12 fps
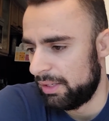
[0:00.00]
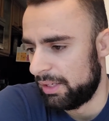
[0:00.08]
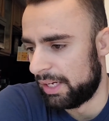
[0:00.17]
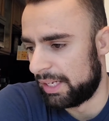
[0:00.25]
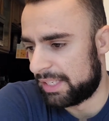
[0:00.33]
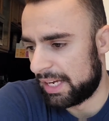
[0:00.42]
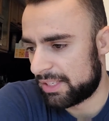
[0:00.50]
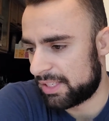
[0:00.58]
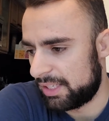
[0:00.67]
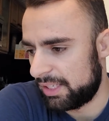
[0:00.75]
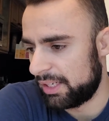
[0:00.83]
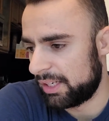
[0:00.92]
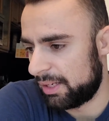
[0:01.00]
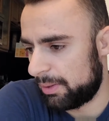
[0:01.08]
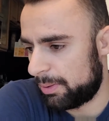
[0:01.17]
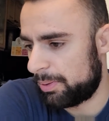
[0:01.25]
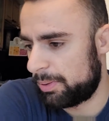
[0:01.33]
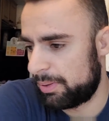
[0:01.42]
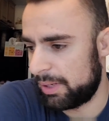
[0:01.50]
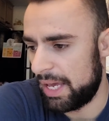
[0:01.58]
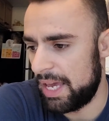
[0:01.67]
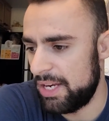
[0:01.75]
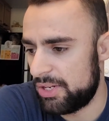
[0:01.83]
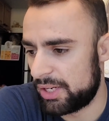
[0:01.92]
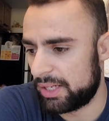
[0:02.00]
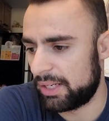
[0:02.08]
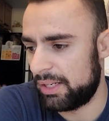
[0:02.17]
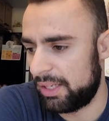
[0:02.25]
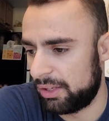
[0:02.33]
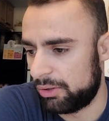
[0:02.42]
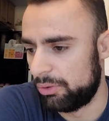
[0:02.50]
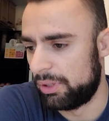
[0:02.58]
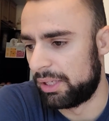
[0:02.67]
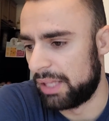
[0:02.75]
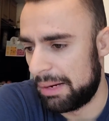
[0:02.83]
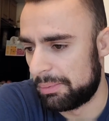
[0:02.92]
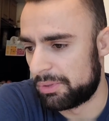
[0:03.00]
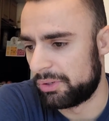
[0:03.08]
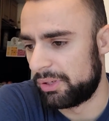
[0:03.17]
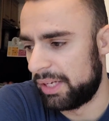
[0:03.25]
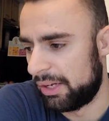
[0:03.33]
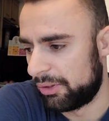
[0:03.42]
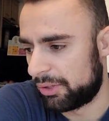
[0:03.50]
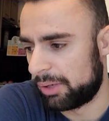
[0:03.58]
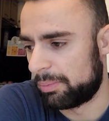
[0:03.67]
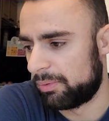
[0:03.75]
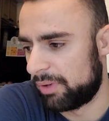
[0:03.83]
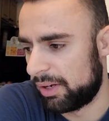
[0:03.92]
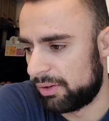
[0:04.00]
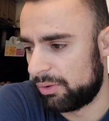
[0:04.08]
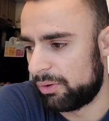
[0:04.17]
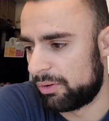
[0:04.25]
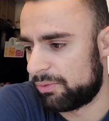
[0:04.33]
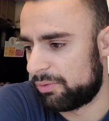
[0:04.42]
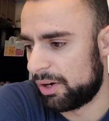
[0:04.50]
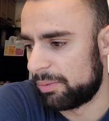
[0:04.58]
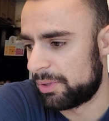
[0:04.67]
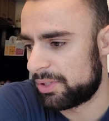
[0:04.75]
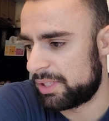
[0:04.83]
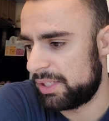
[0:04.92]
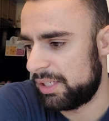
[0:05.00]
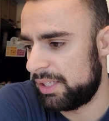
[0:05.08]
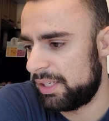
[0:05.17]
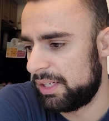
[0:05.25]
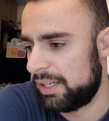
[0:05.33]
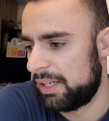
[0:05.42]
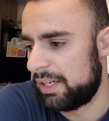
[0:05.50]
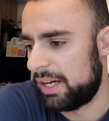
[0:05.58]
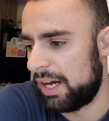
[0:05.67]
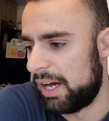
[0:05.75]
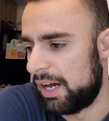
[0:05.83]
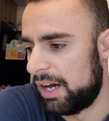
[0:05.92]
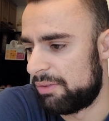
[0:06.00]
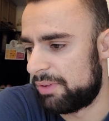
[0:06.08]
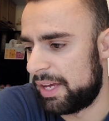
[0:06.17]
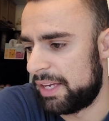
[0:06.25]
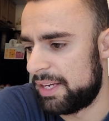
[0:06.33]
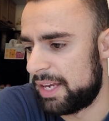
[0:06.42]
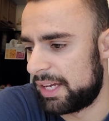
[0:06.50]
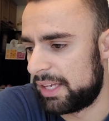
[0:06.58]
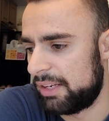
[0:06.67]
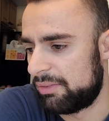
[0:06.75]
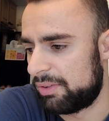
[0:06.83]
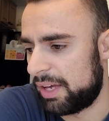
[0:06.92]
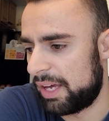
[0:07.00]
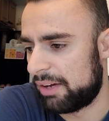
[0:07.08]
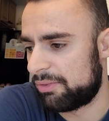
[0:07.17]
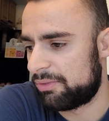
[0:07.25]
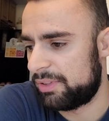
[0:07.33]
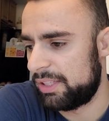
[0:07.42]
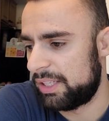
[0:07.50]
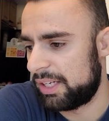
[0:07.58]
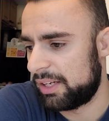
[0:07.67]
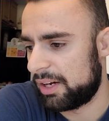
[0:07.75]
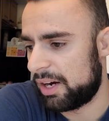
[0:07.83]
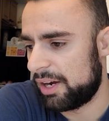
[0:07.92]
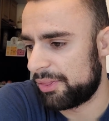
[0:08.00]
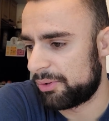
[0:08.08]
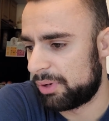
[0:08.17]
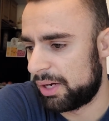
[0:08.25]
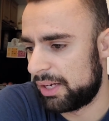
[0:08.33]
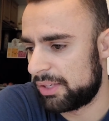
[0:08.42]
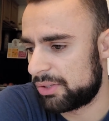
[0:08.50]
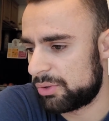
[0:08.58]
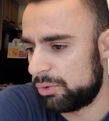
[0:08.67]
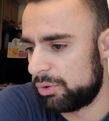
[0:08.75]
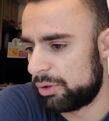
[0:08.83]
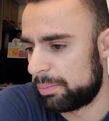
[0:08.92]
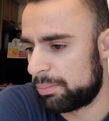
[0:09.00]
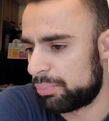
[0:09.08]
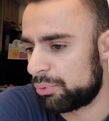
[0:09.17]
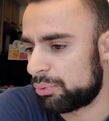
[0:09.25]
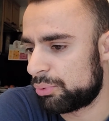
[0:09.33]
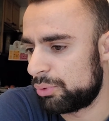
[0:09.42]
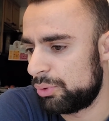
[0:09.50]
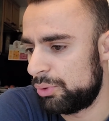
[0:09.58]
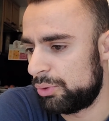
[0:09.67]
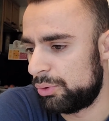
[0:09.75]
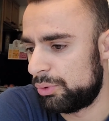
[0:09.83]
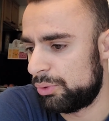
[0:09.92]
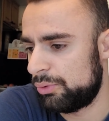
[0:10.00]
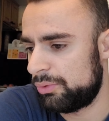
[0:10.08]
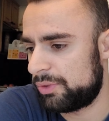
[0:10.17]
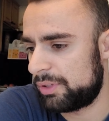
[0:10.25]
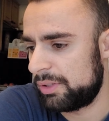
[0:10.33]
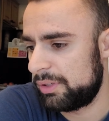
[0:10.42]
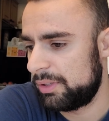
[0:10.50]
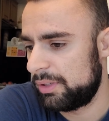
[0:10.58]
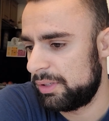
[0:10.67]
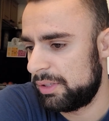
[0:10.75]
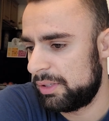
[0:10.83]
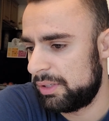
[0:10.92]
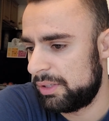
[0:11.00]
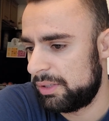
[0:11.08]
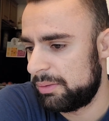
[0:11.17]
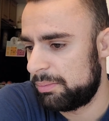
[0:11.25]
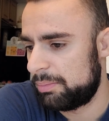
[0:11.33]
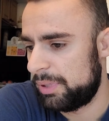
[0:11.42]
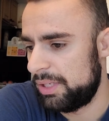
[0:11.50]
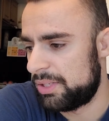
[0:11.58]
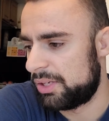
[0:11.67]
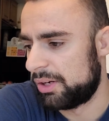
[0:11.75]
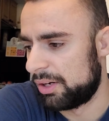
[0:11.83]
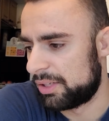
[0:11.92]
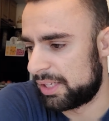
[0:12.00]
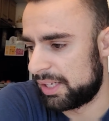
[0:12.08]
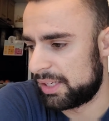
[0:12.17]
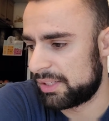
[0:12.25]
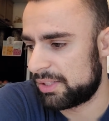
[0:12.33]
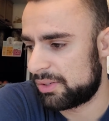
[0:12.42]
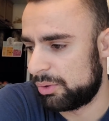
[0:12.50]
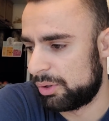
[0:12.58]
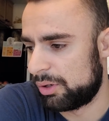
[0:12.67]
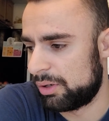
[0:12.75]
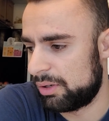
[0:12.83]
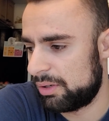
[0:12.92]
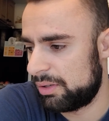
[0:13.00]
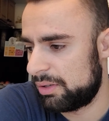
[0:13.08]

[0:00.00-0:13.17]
a testing agent, including laboratory, healthcare provider, or pharmacy, of a negative FDA authorized or approved PCR test or